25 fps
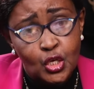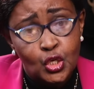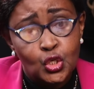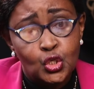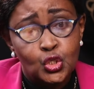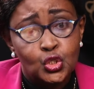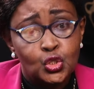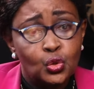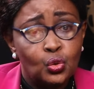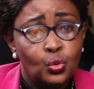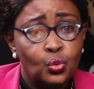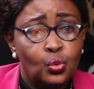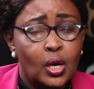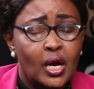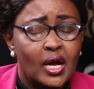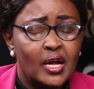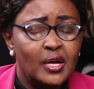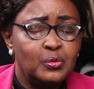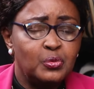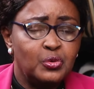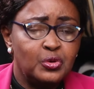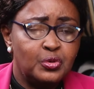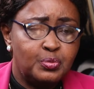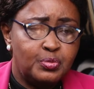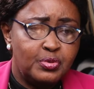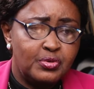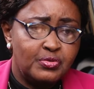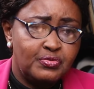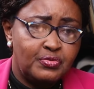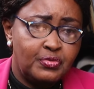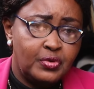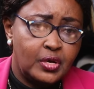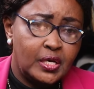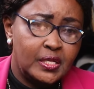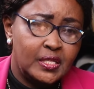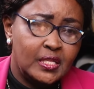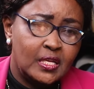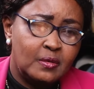So I would
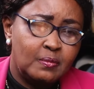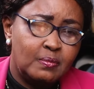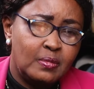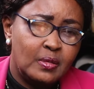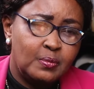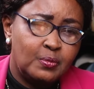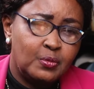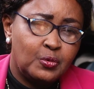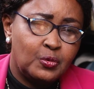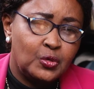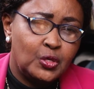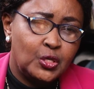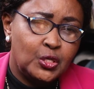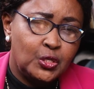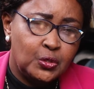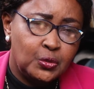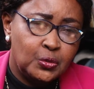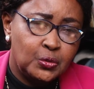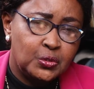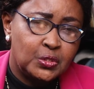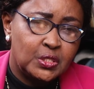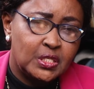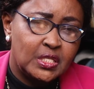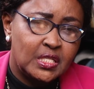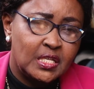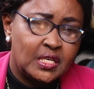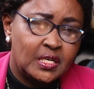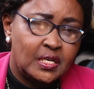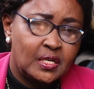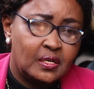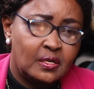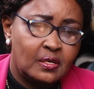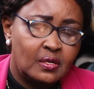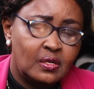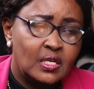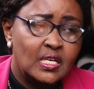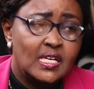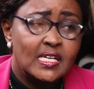prefer that people use
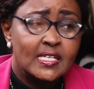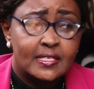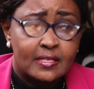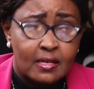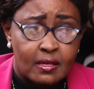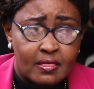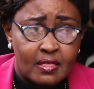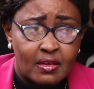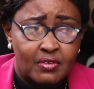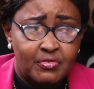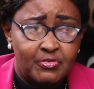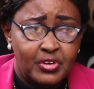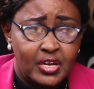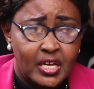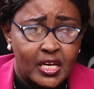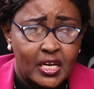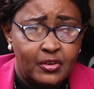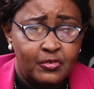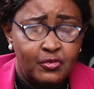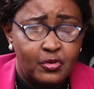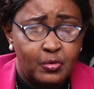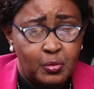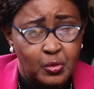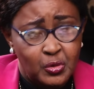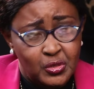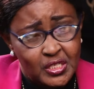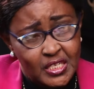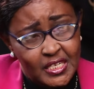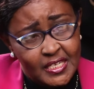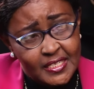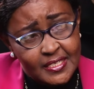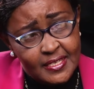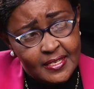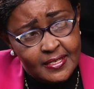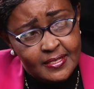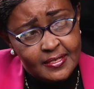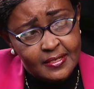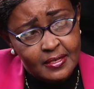the South African reporting
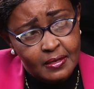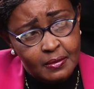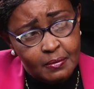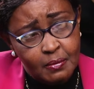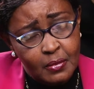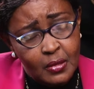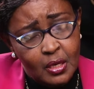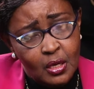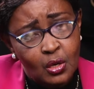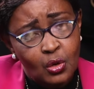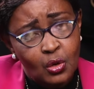system.